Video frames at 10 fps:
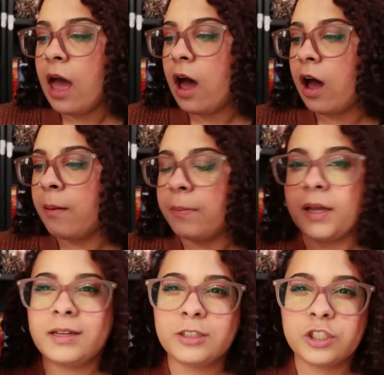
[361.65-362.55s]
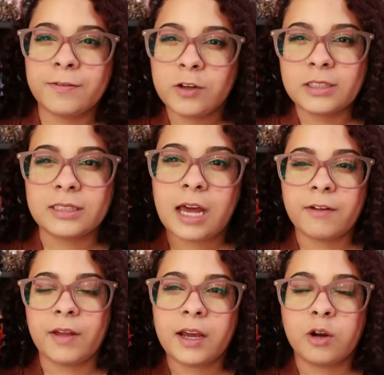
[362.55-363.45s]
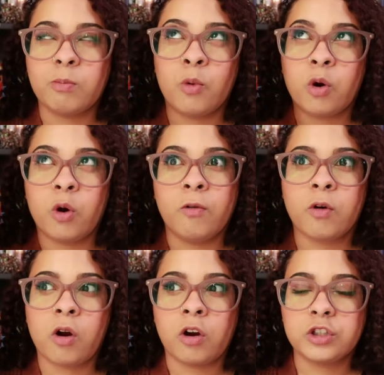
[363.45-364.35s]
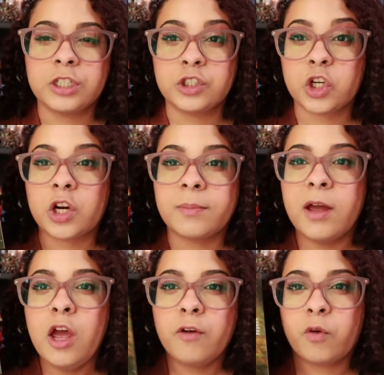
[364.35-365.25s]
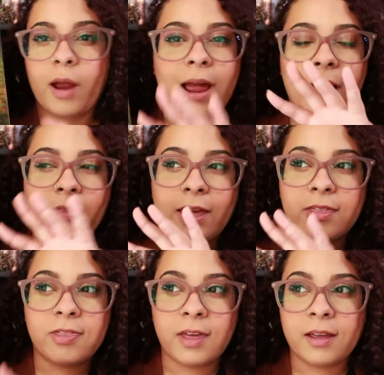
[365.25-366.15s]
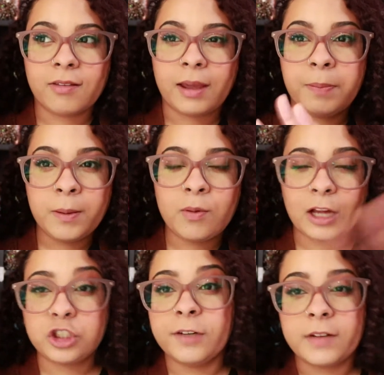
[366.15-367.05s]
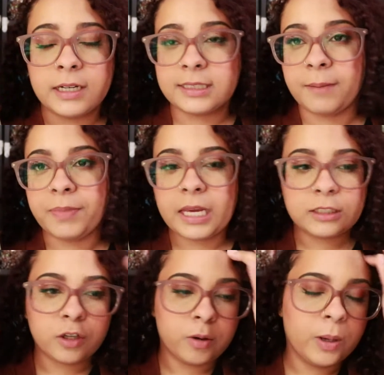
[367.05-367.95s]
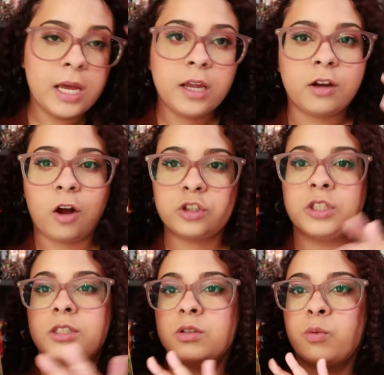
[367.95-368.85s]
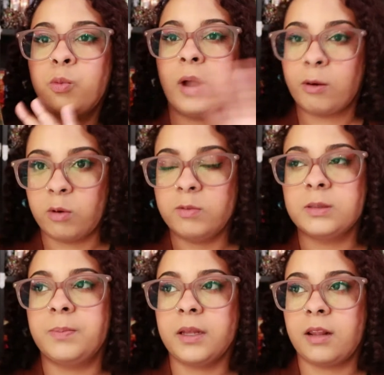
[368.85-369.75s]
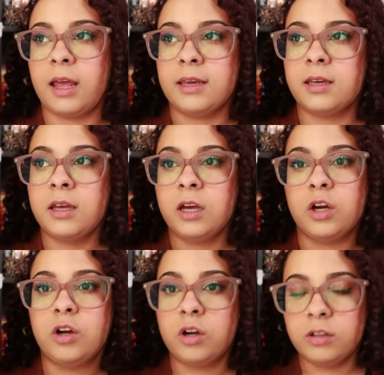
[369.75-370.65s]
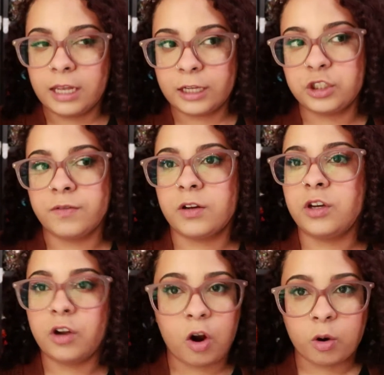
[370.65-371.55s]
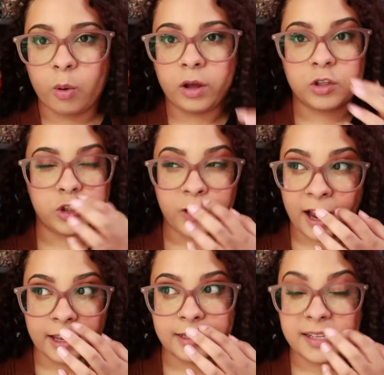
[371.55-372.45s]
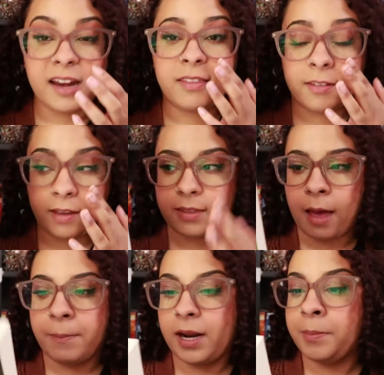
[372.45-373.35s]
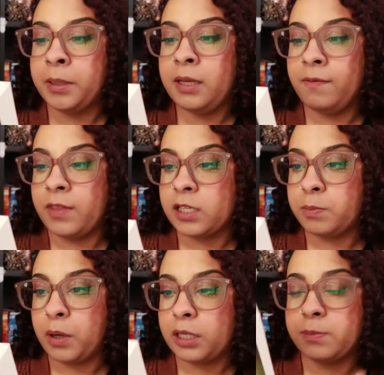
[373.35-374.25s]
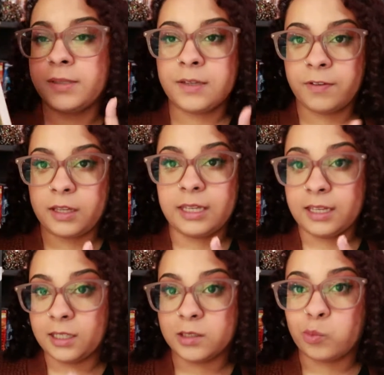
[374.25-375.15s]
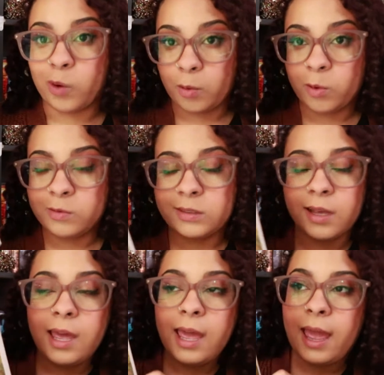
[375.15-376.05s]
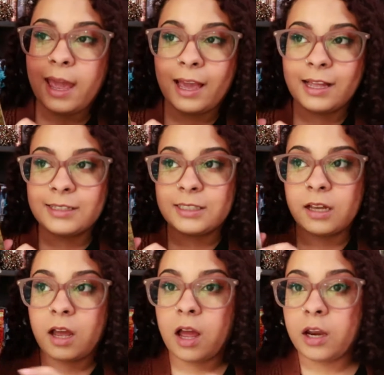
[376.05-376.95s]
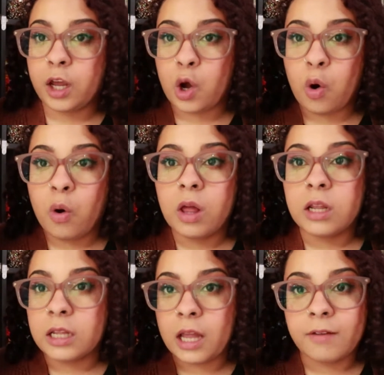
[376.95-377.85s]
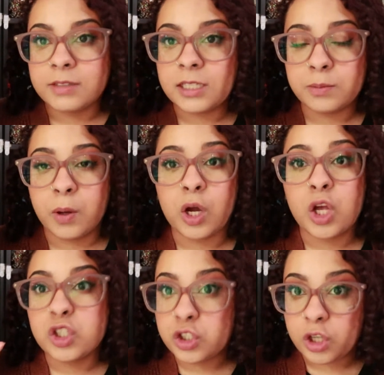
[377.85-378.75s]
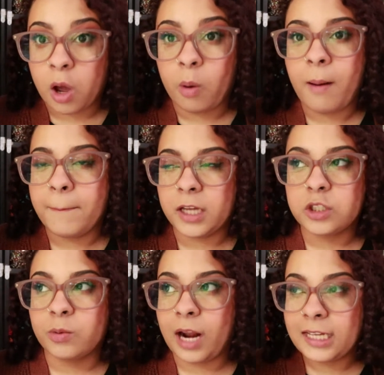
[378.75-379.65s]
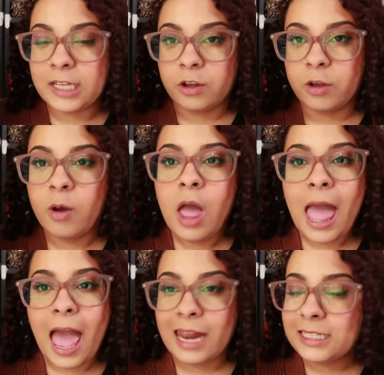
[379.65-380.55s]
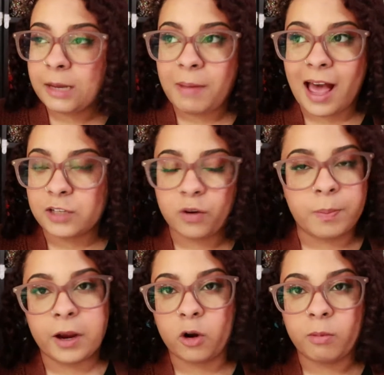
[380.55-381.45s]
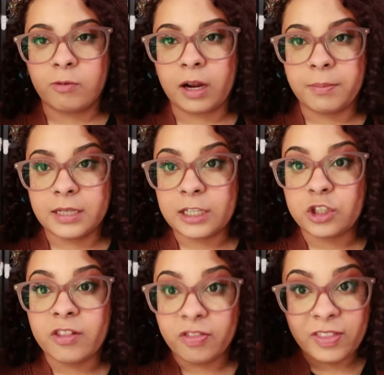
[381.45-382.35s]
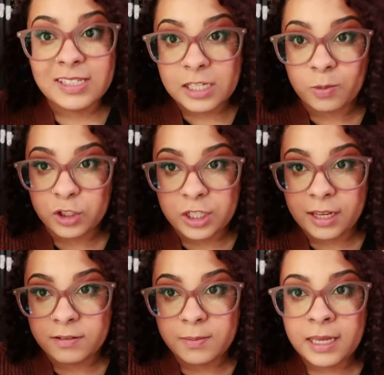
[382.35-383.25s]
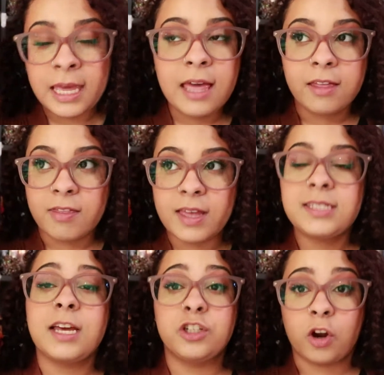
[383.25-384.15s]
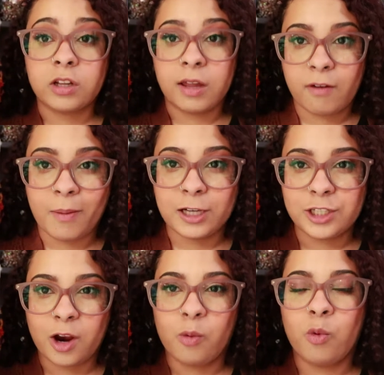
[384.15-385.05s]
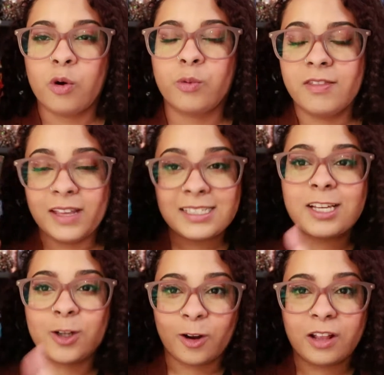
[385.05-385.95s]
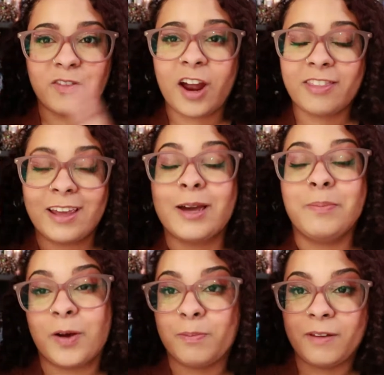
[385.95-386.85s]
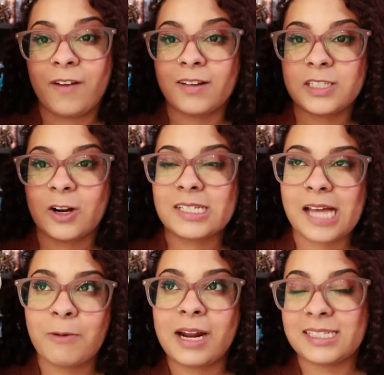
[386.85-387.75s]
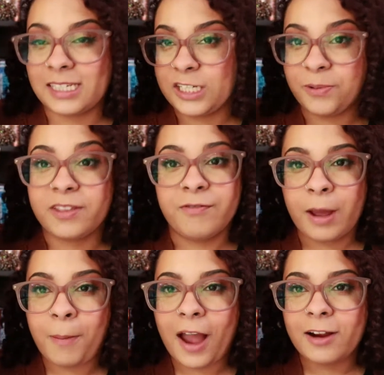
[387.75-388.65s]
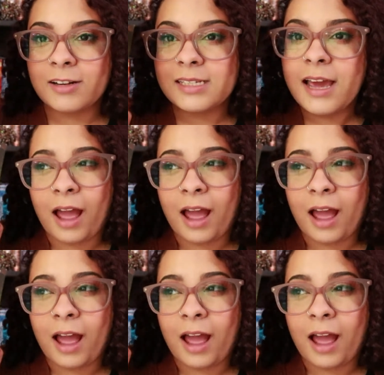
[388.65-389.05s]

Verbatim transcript: Um, but shifters is of like in a more overarching term for like thing like people that shift into something so not just werewolves but like they could shift into gargoyles dragons anything like that but i believe this book specifically is werewolves and Nicole loves this book so much. When I tell you, anytime I ask for a paranormal recommendation, this is what she gives me. This and Dark Lover by J.R. Ward. This and Dark Lover I think could both be five stars. That one has to deal with vampires.